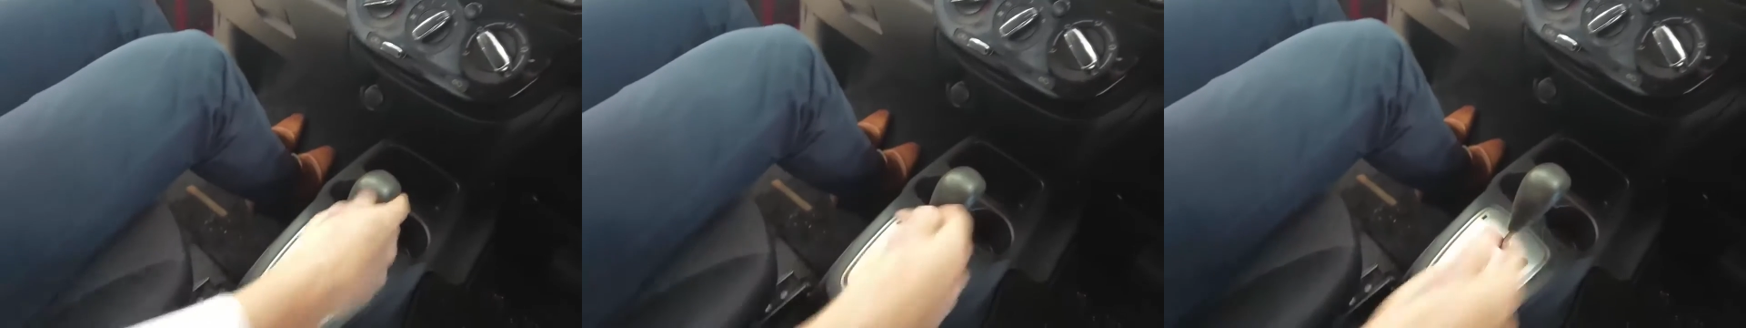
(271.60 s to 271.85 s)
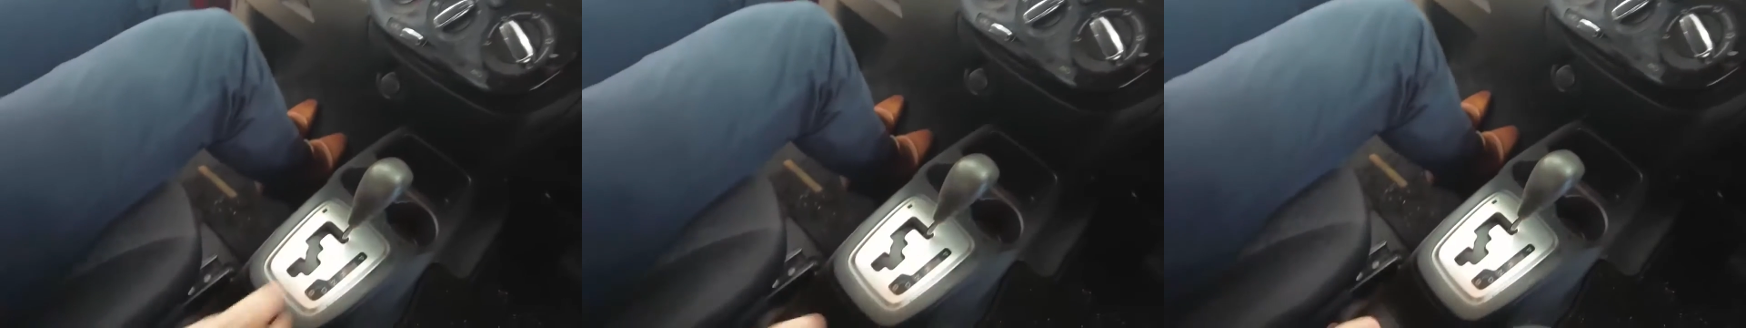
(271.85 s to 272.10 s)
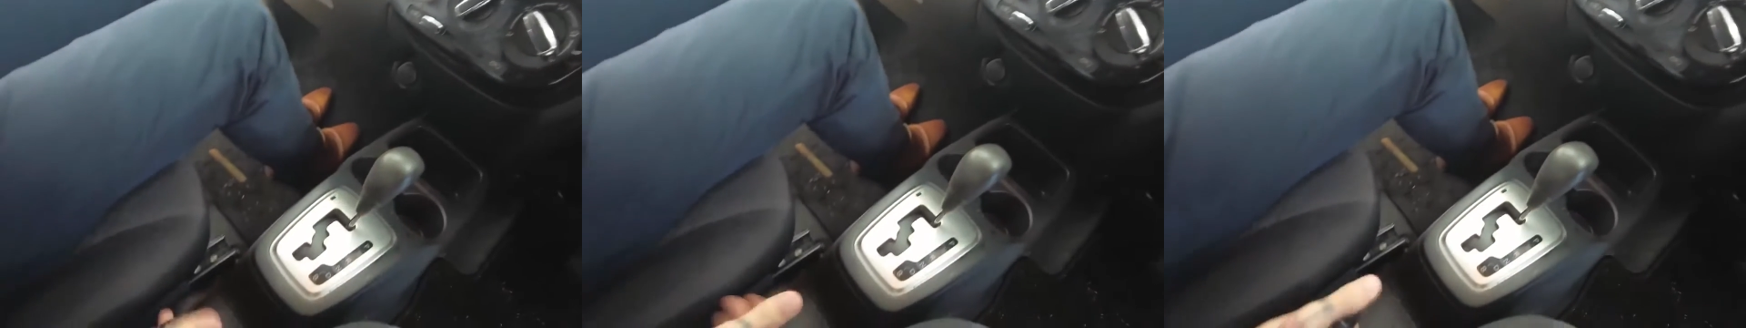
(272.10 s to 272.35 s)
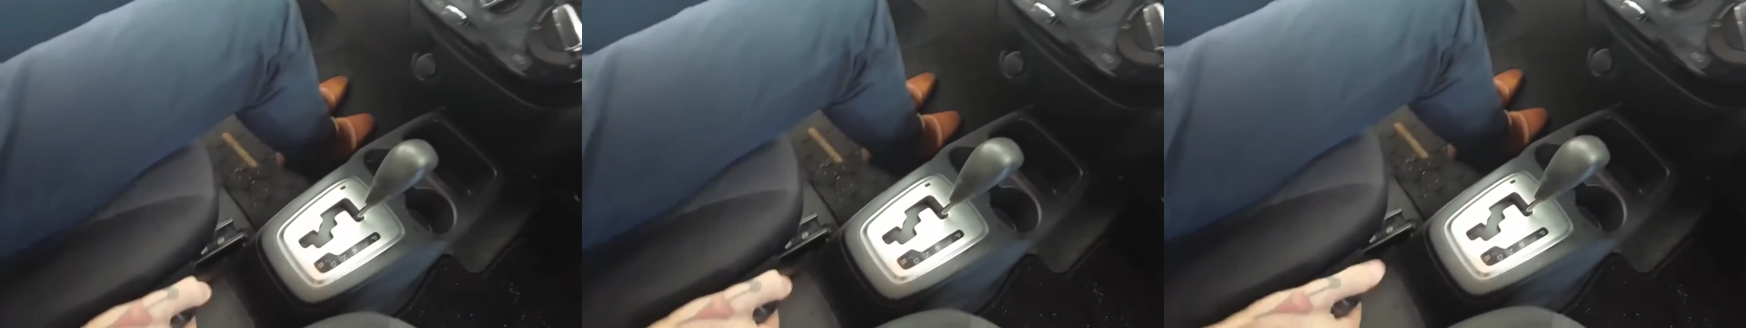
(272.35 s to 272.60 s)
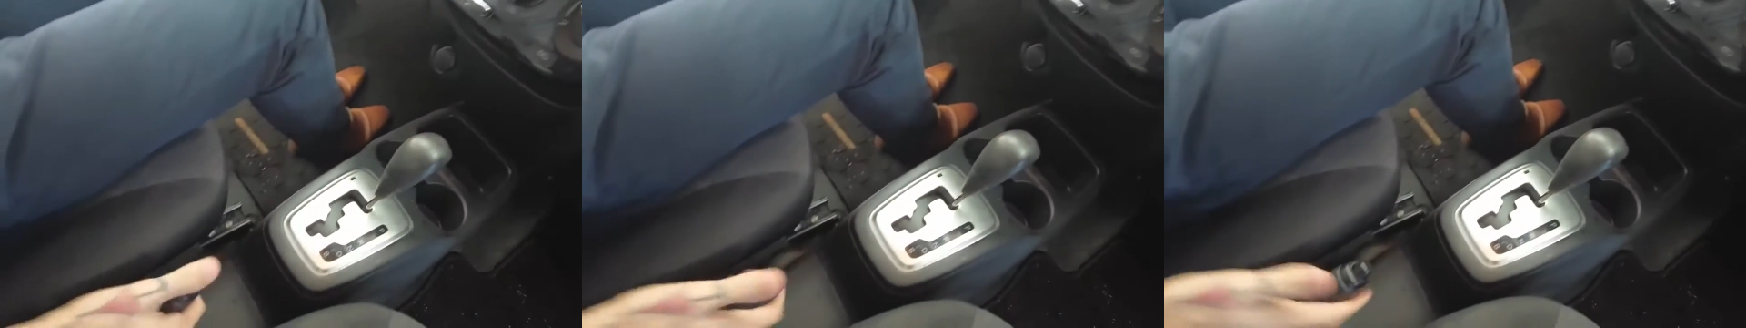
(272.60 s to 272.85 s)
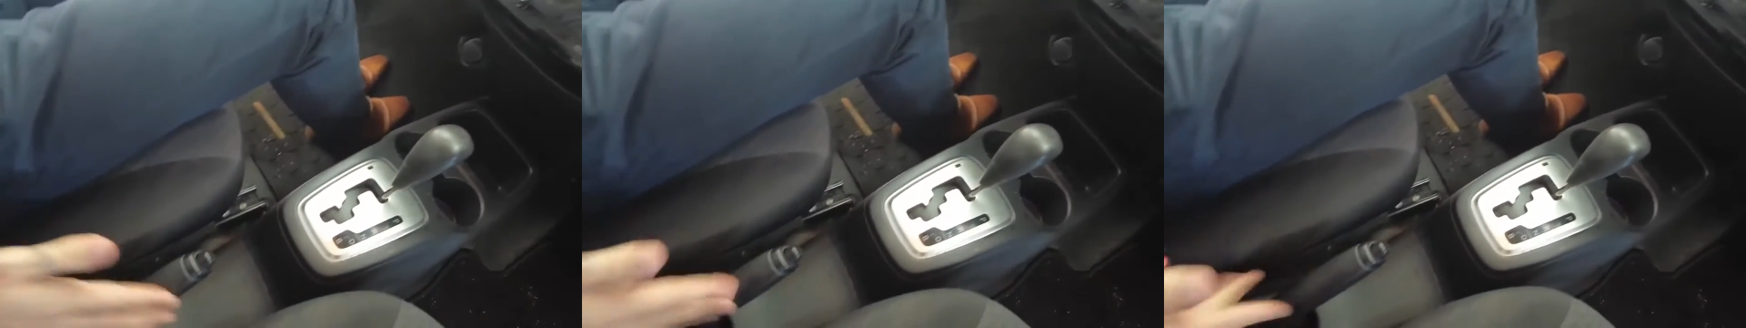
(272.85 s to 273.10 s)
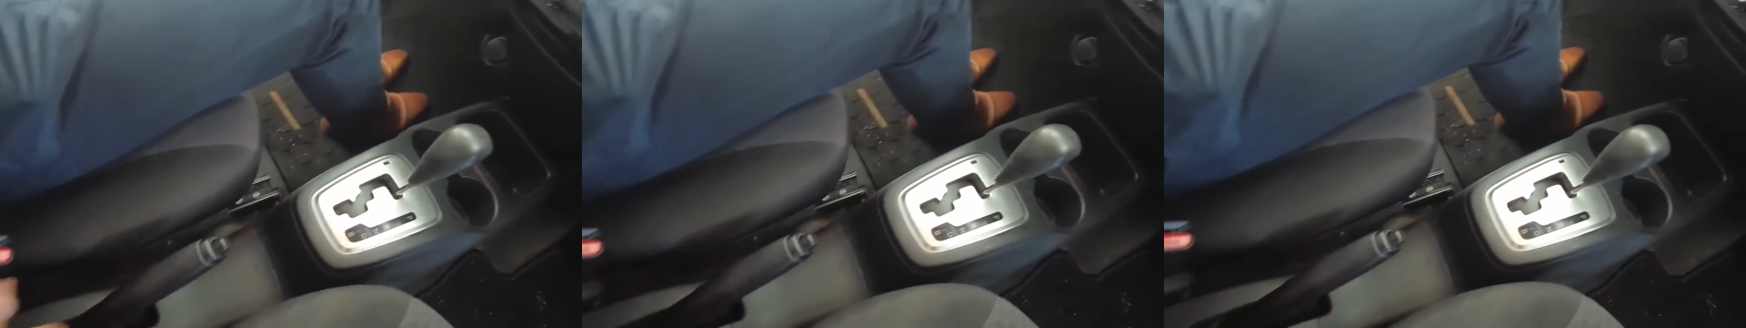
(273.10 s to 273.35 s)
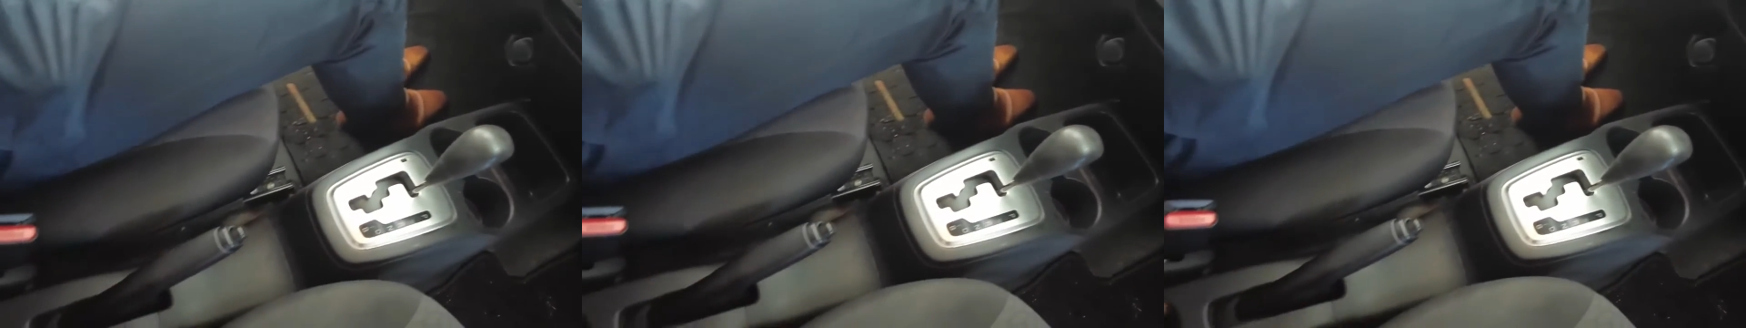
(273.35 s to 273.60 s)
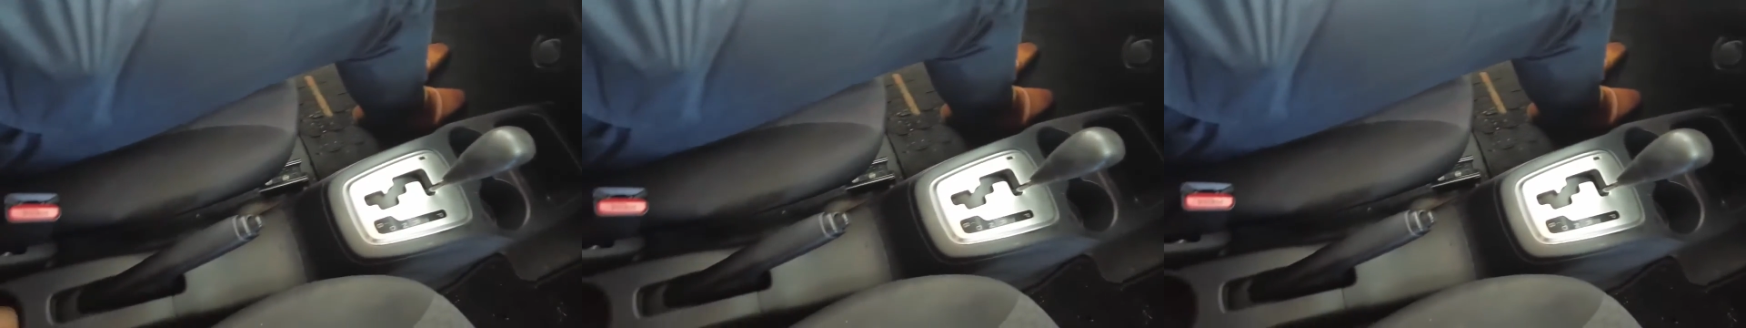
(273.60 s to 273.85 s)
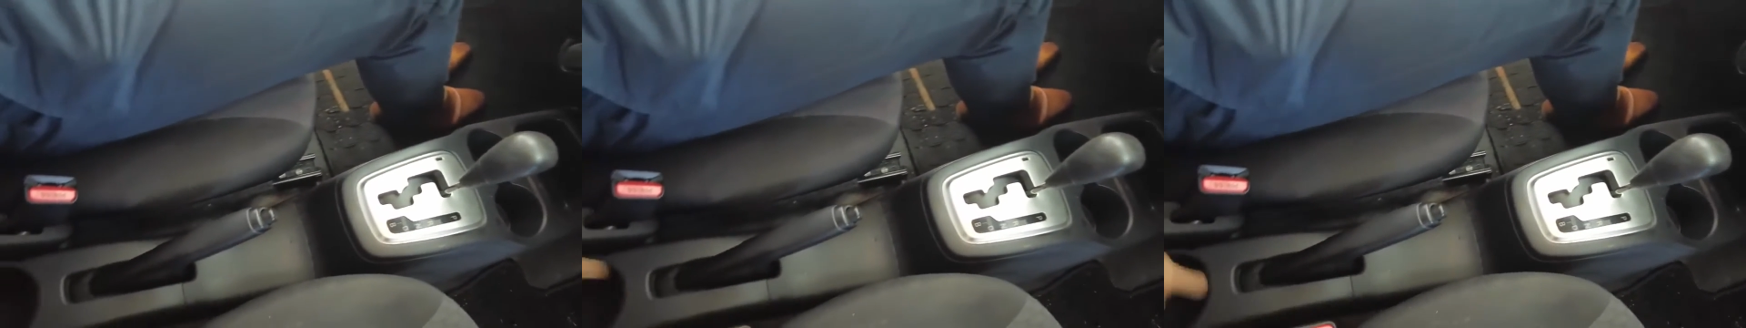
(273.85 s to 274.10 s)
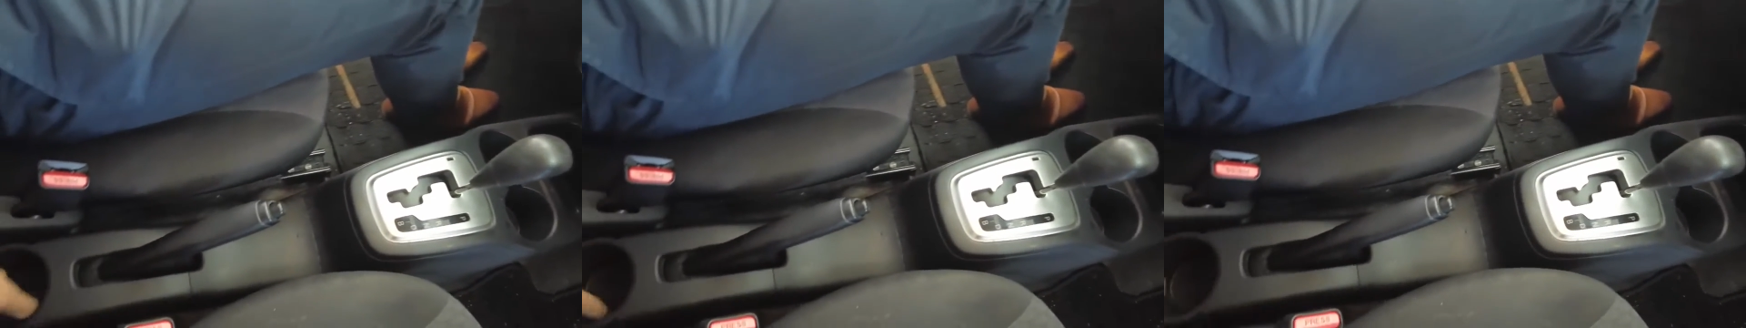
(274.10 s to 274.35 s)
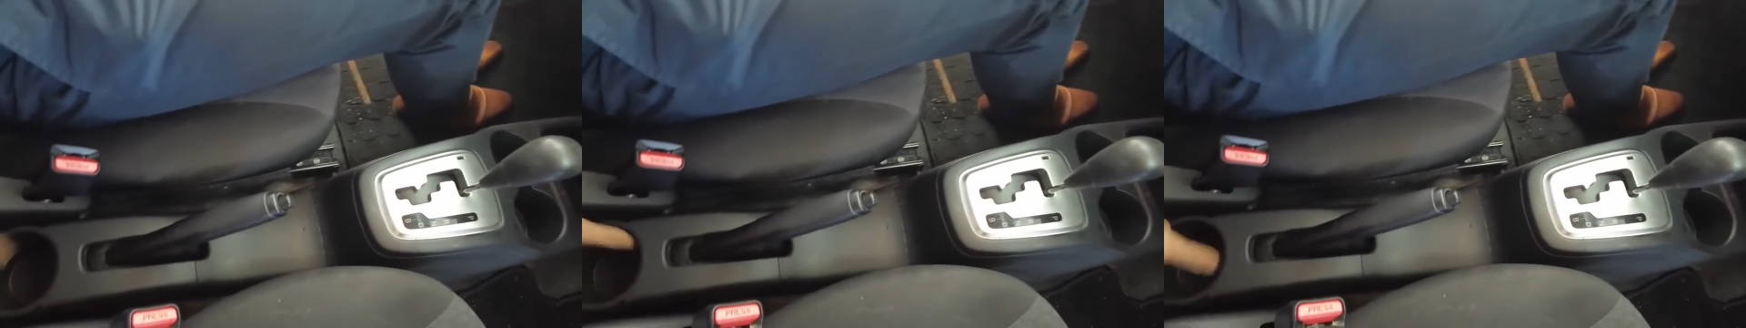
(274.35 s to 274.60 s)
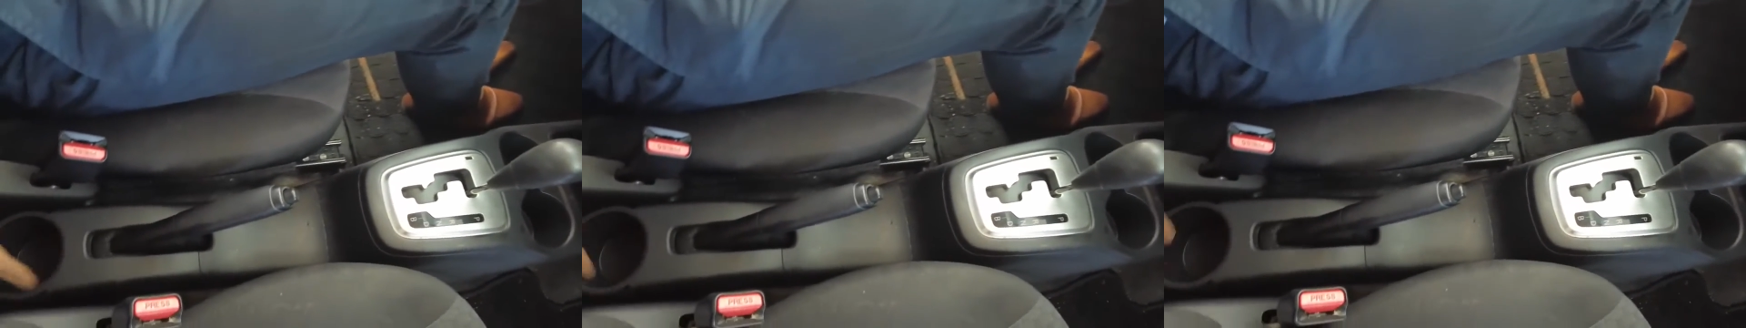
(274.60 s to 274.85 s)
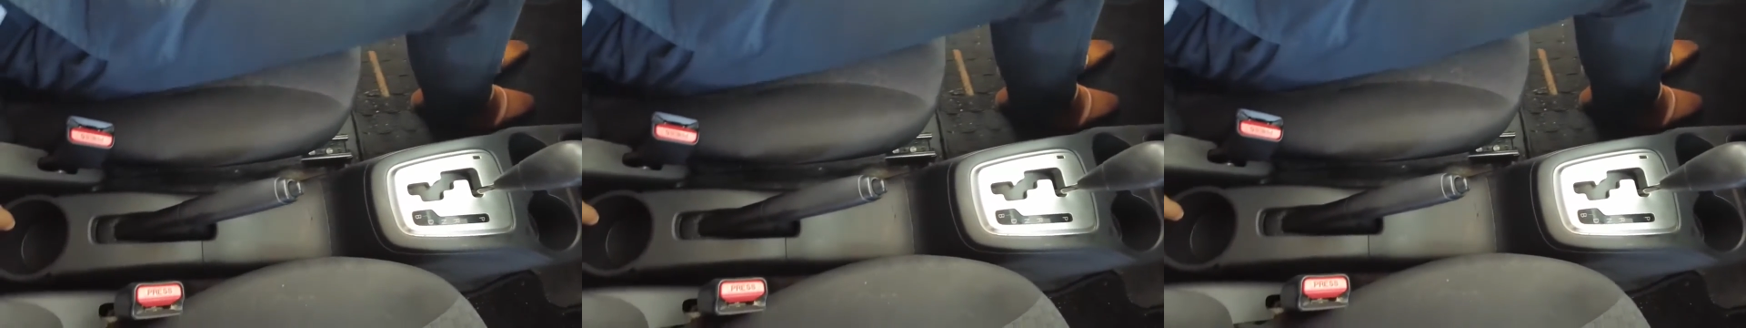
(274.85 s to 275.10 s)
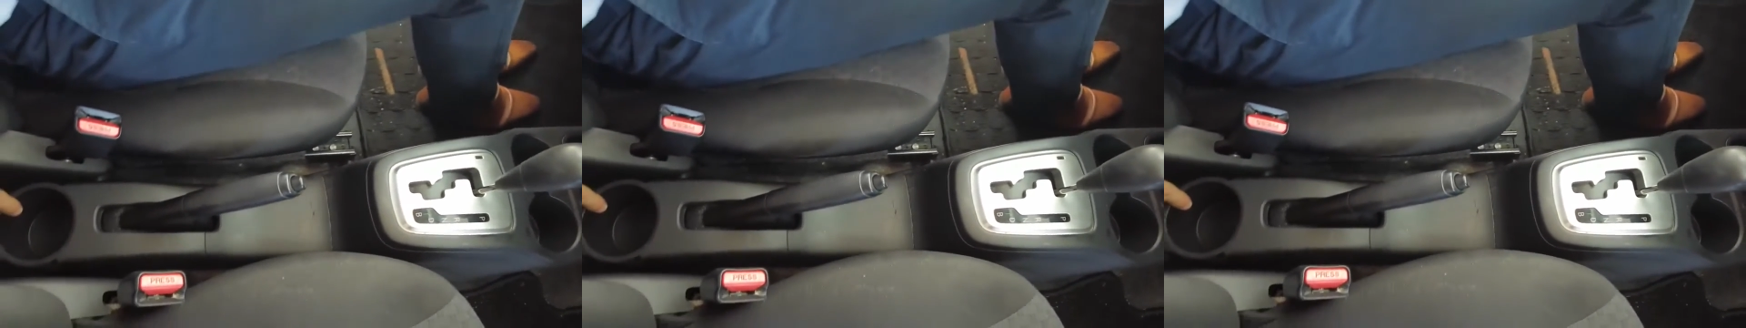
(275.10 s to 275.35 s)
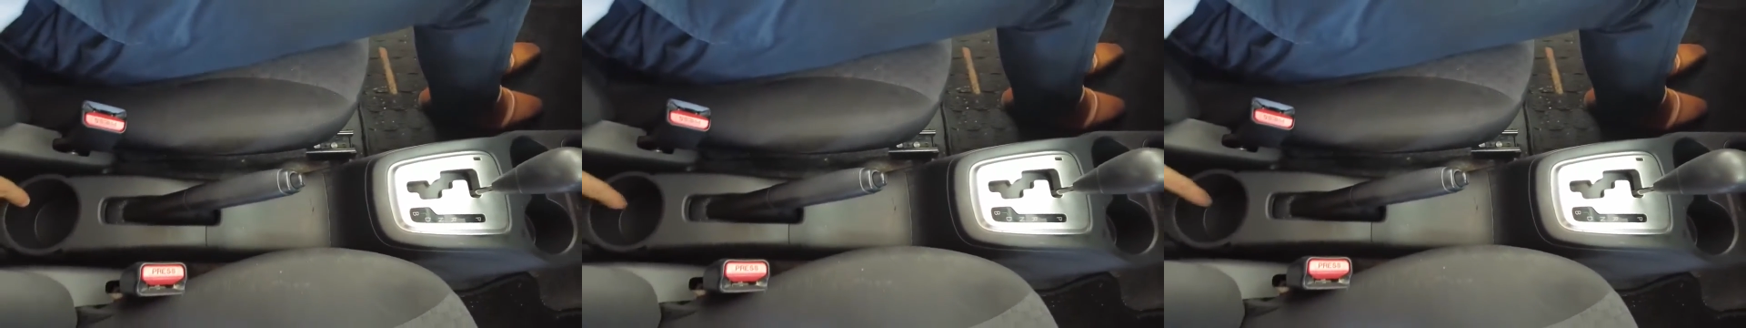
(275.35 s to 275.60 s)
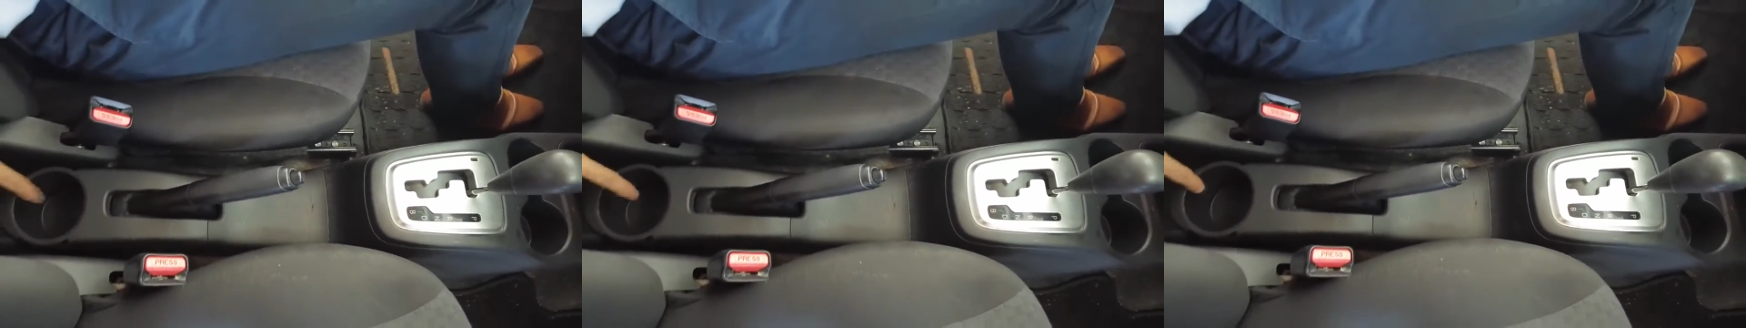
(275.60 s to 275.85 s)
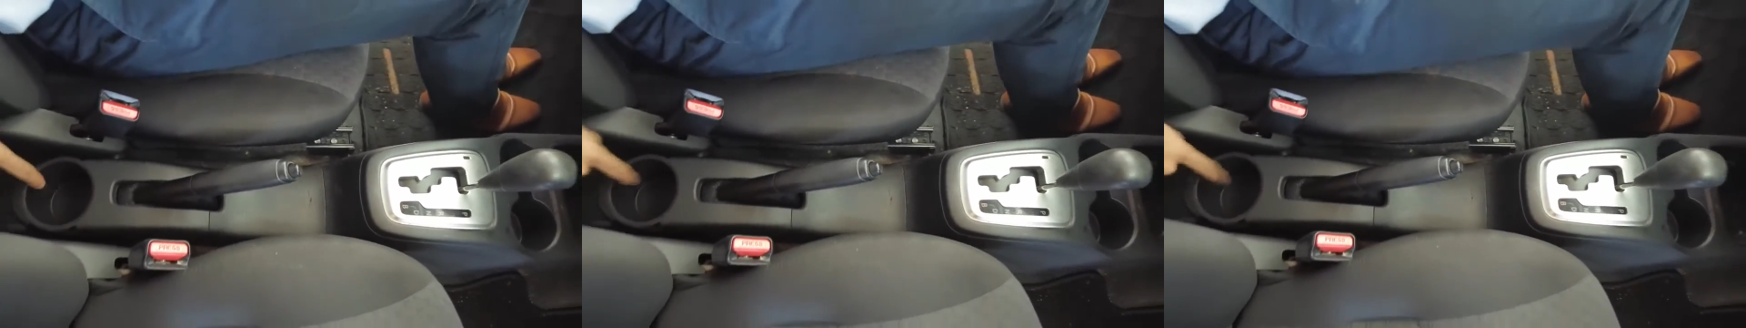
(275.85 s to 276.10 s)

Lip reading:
[unreadable: no face in view]